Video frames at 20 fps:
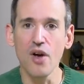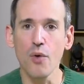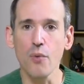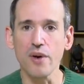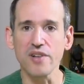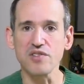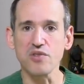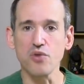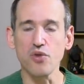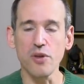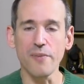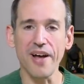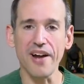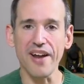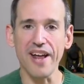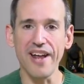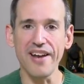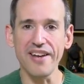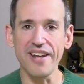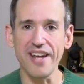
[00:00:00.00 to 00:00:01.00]
What's cool
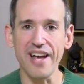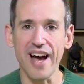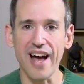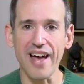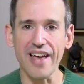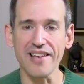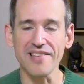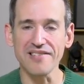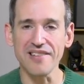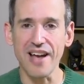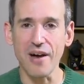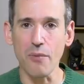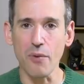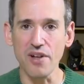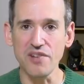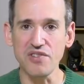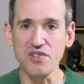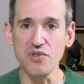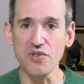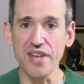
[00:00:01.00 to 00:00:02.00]
about NDI is that
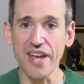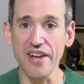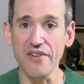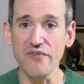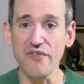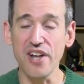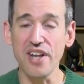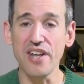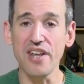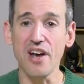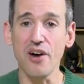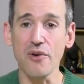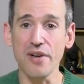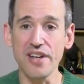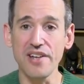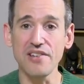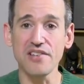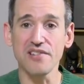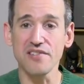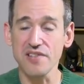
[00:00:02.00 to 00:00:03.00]
once you get video
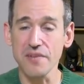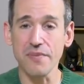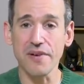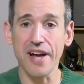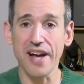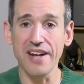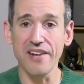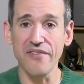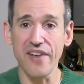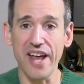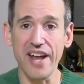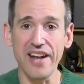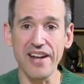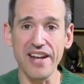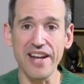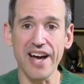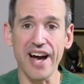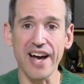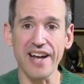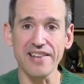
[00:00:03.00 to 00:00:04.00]
into some kind of
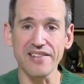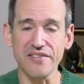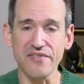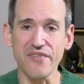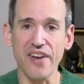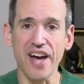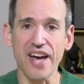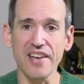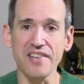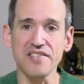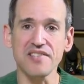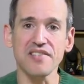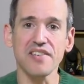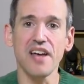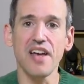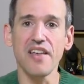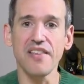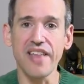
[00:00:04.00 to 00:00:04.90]
NDI device,